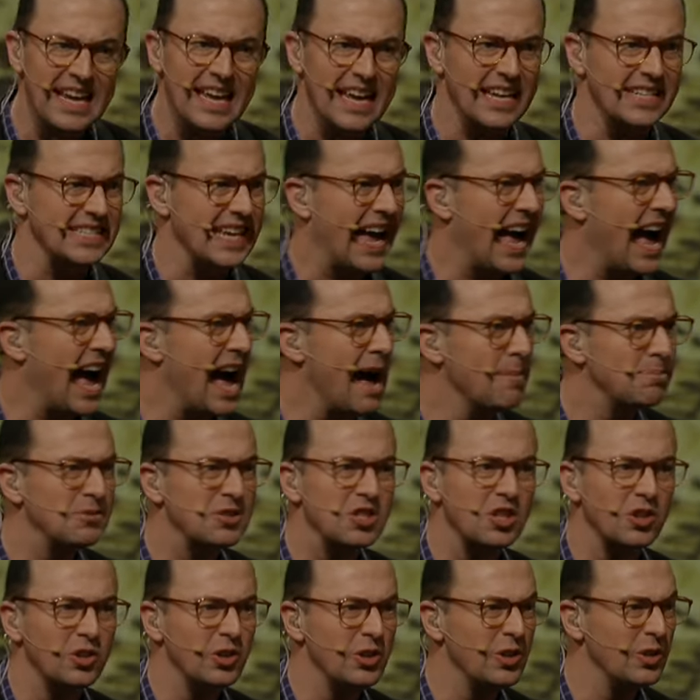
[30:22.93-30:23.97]
is
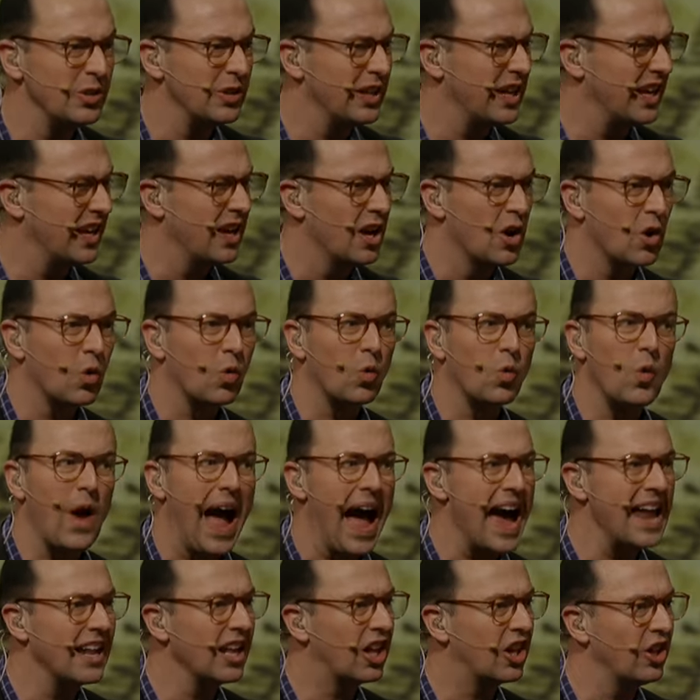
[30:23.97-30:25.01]
absolutely
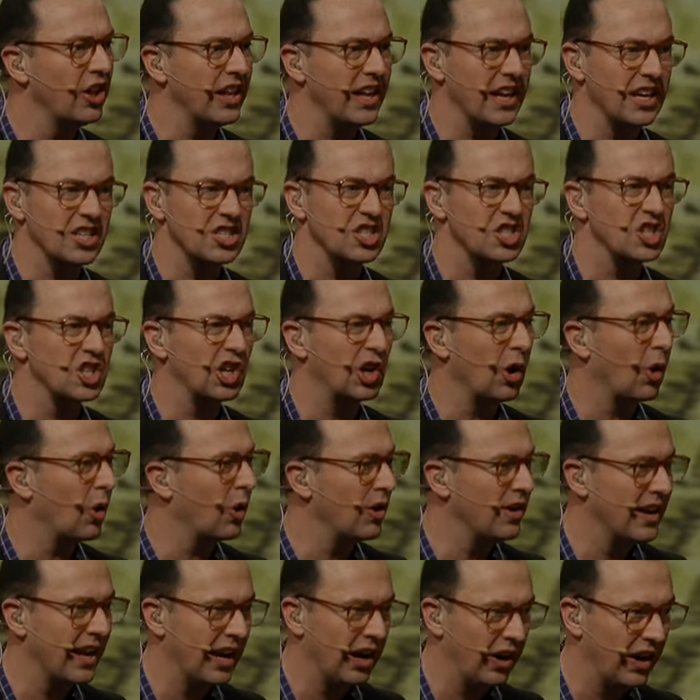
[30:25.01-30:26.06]
radically
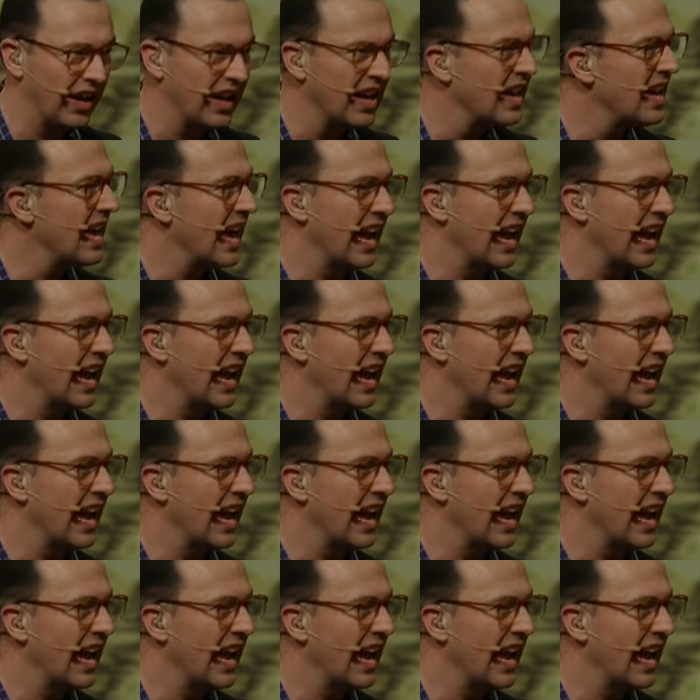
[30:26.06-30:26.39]
extraordinary